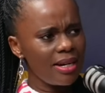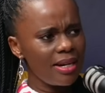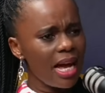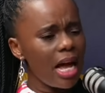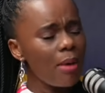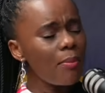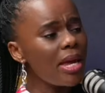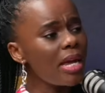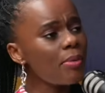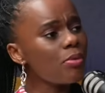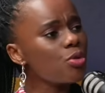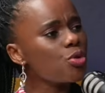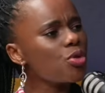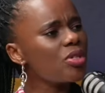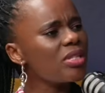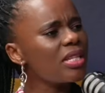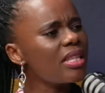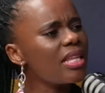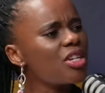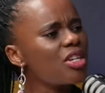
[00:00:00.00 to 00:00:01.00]
I'm able to
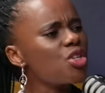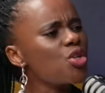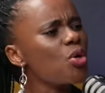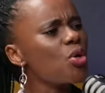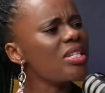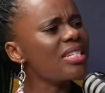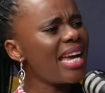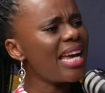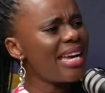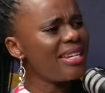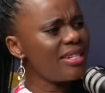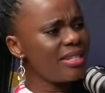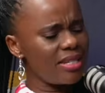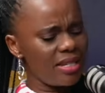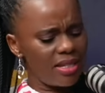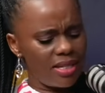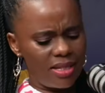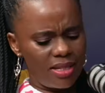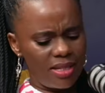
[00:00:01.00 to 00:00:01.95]
say that your dad did